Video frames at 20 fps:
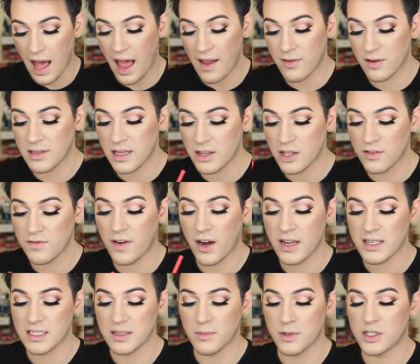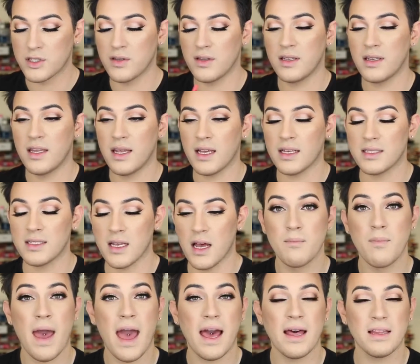I've heard that they're very similar to the NYX
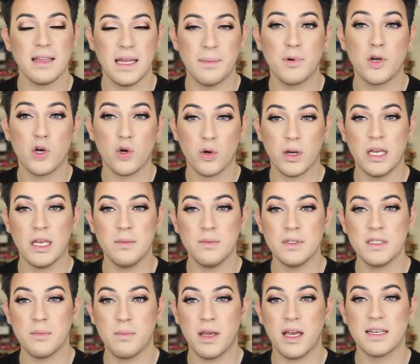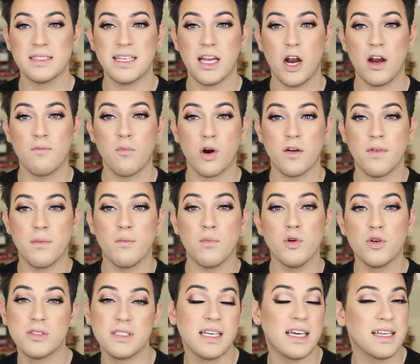matte lip creams because they are more of a
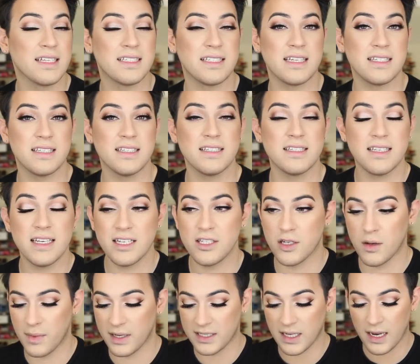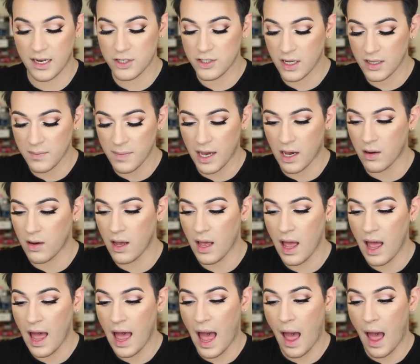moussey consistency, so I'm excited to try them out.